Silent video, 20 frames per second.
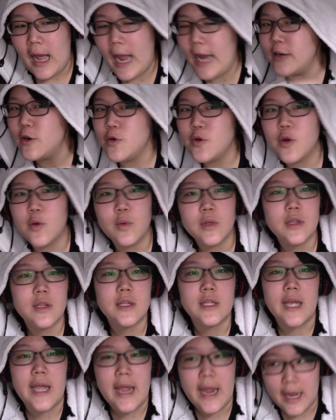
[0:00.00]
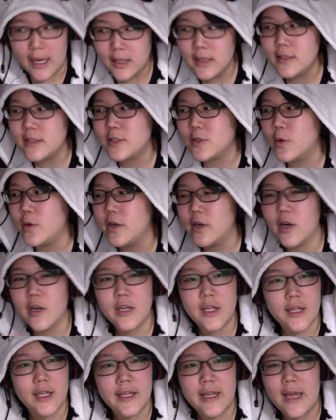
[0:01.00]
I don't know what the hell is going
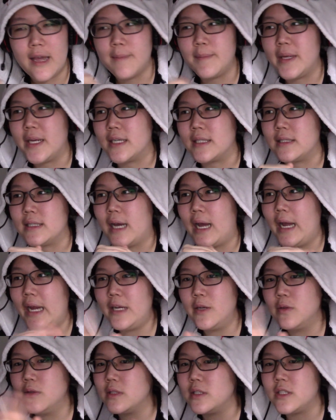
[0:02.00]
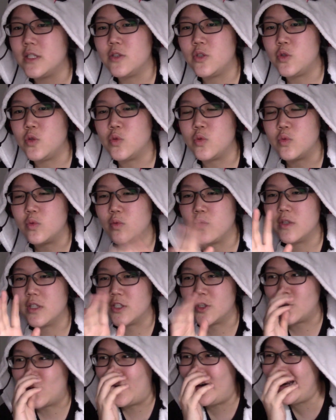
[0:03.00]
on in the game because I don't listen to
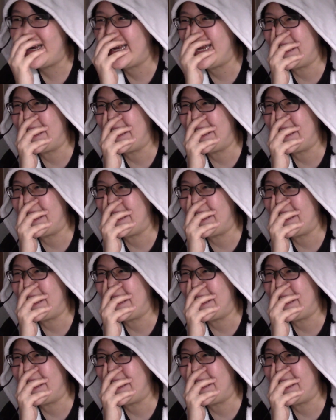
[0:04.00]
the story.